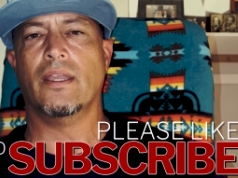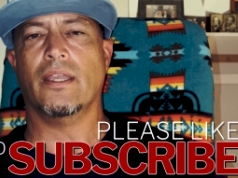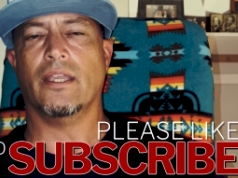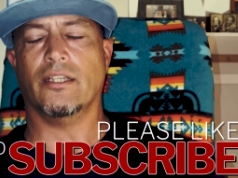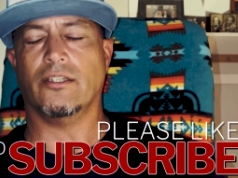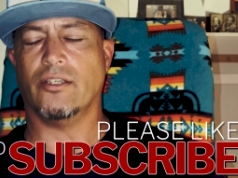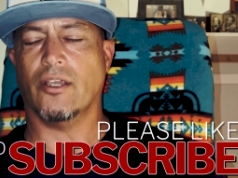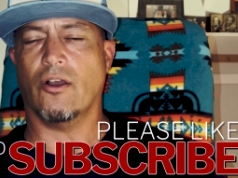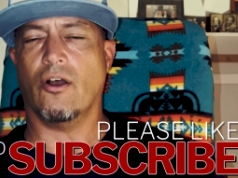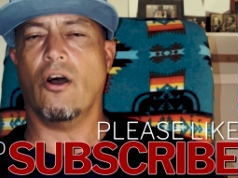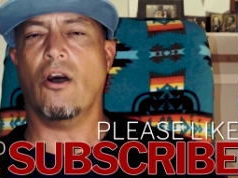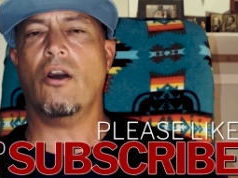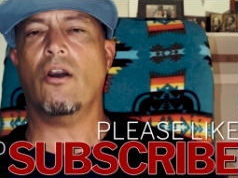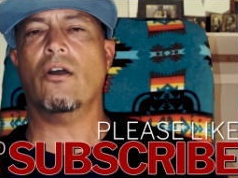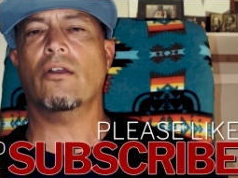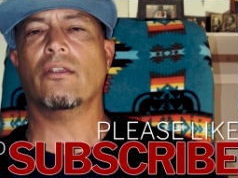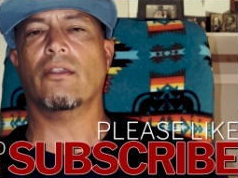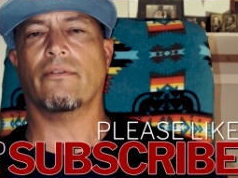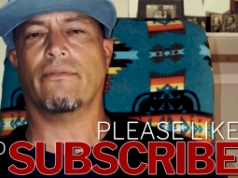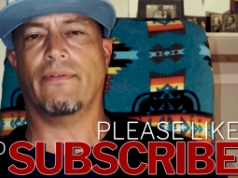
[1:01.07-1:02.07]
and tell all
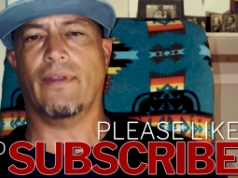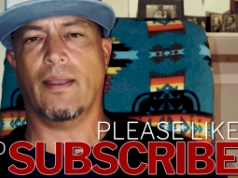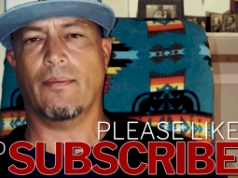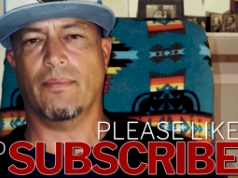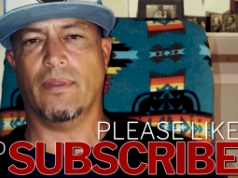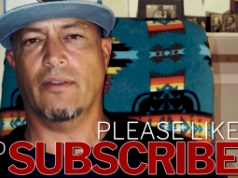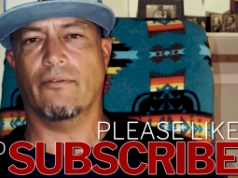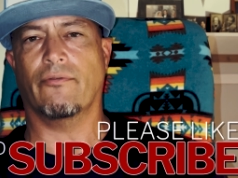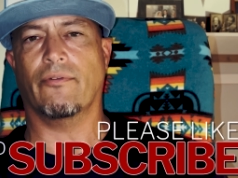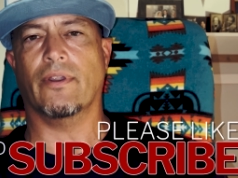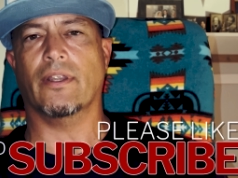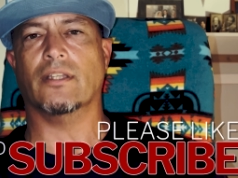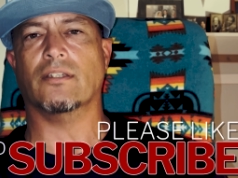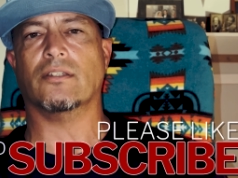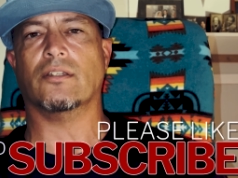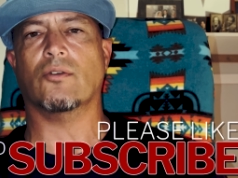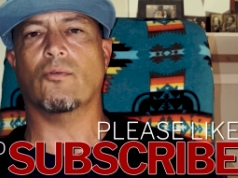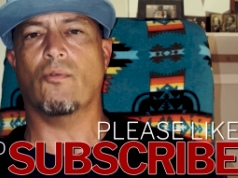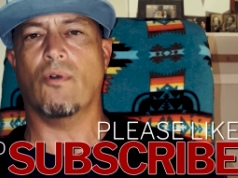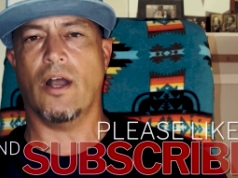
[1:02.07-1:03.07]
your family and friends
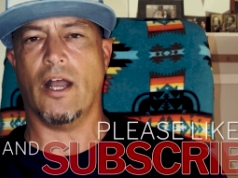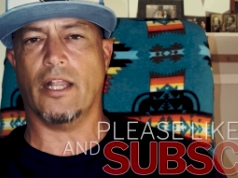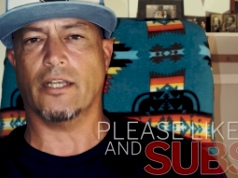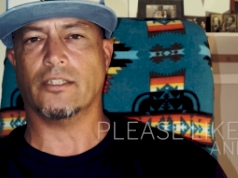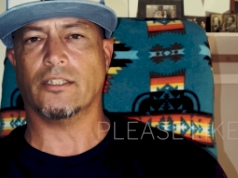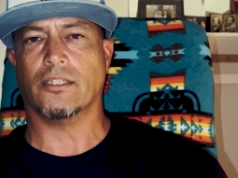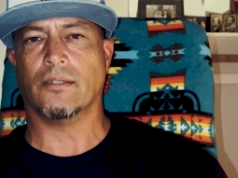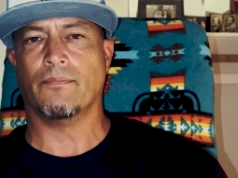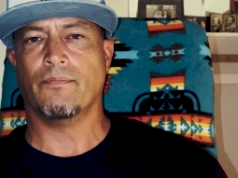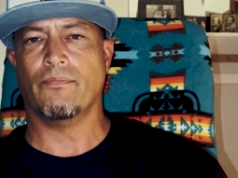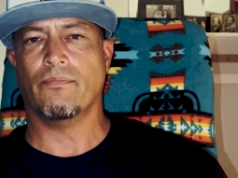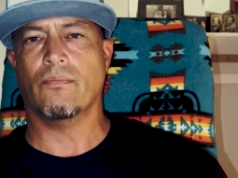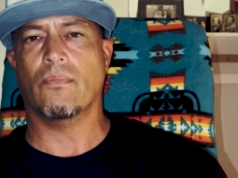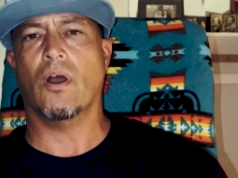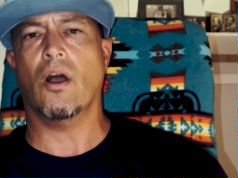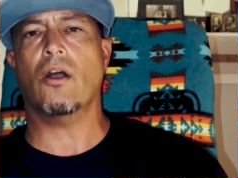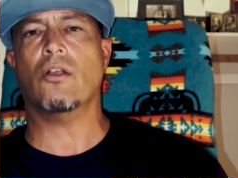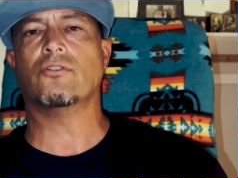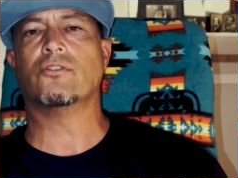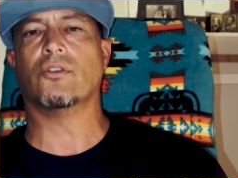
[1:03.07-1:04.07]
to watch.
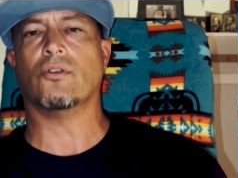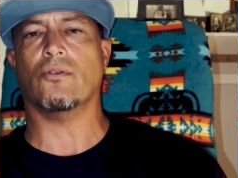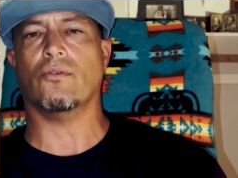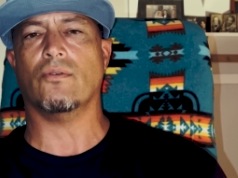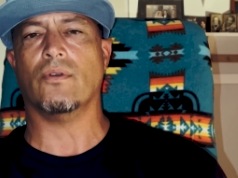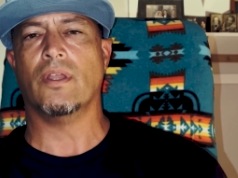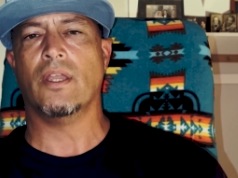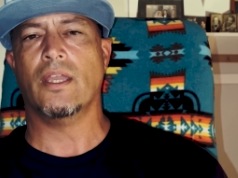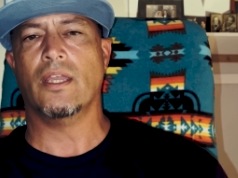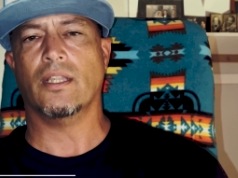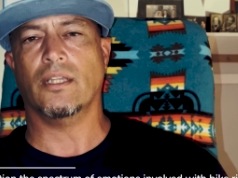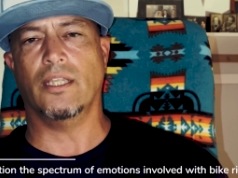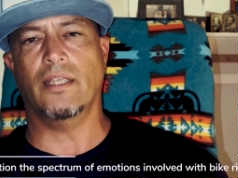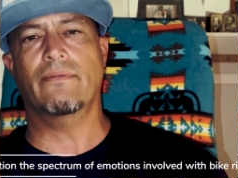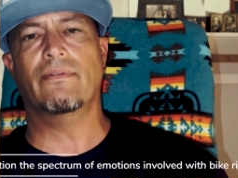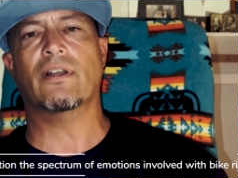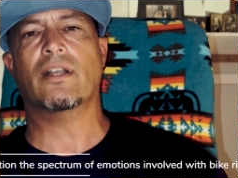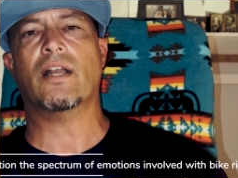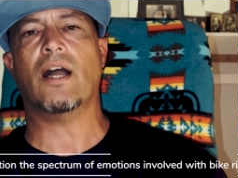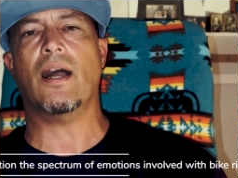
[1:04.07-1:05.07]
Also, leave
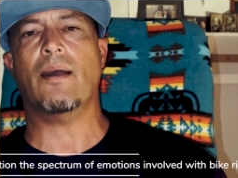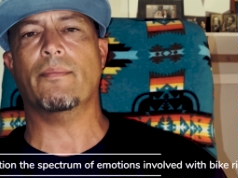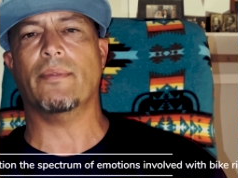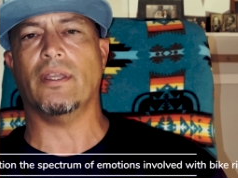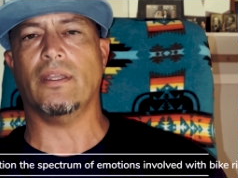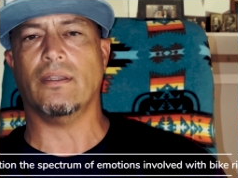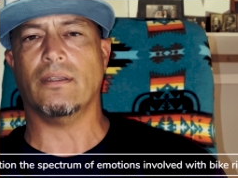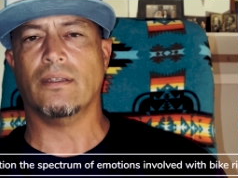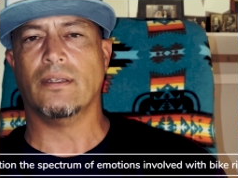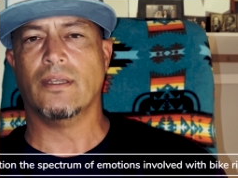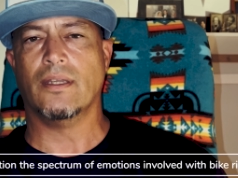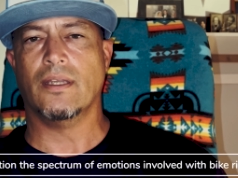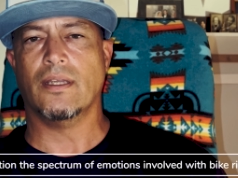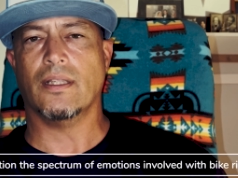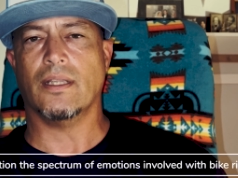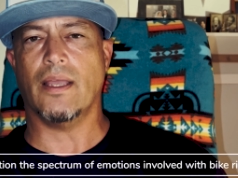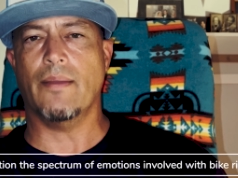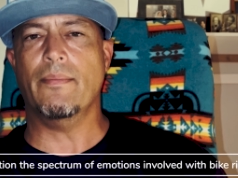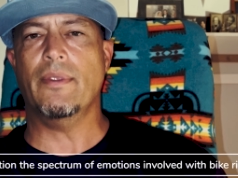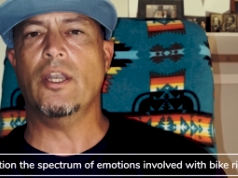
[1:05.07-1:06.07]
a comment.
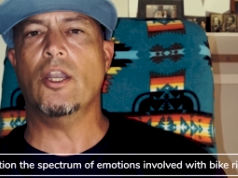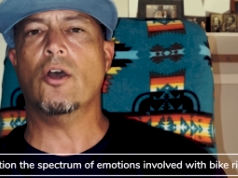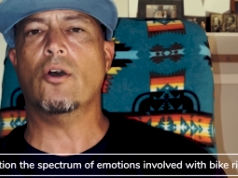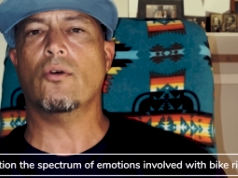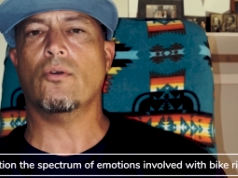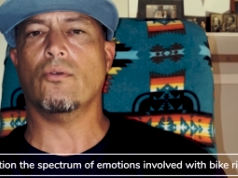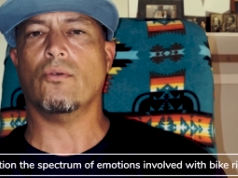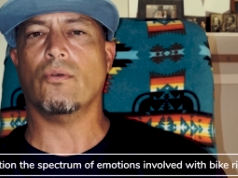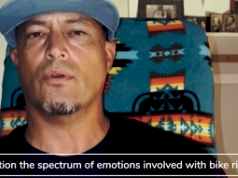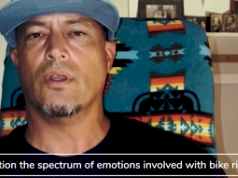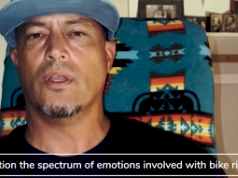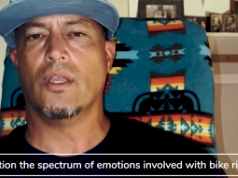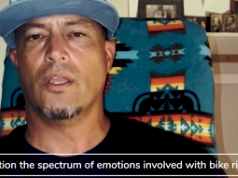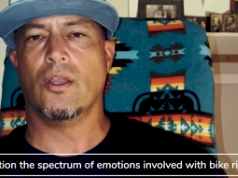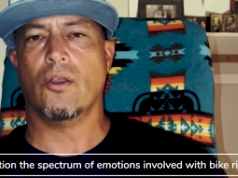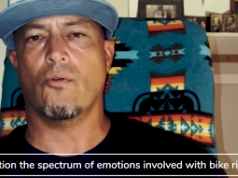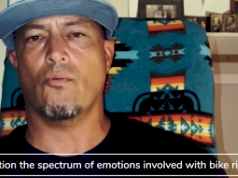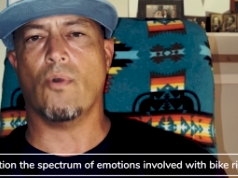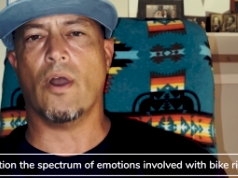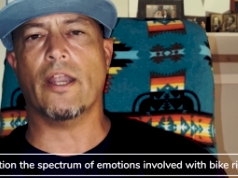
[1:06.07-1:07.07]
Let me know,
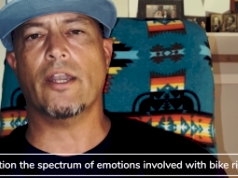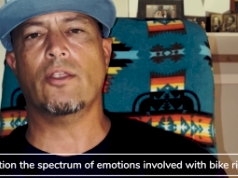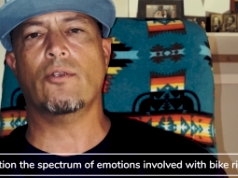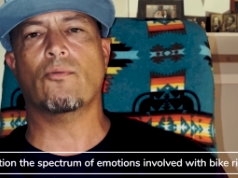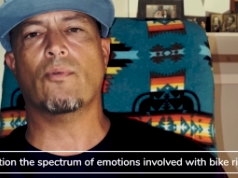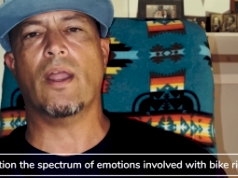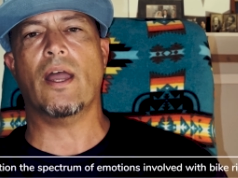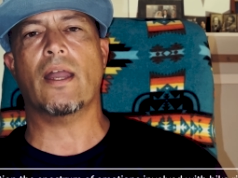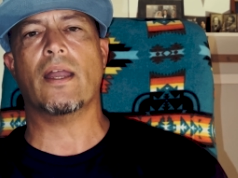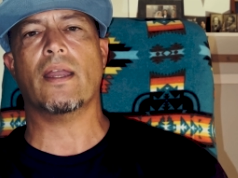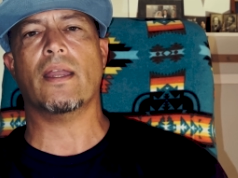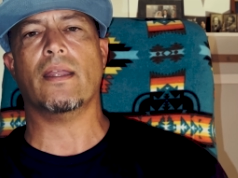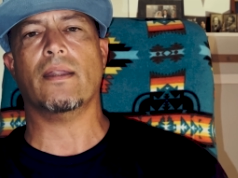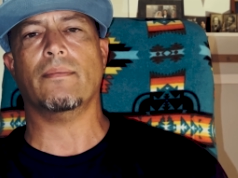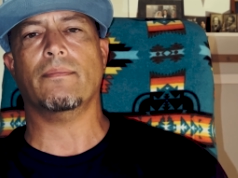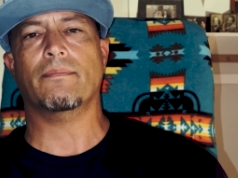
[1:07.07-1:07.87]
why do you ride?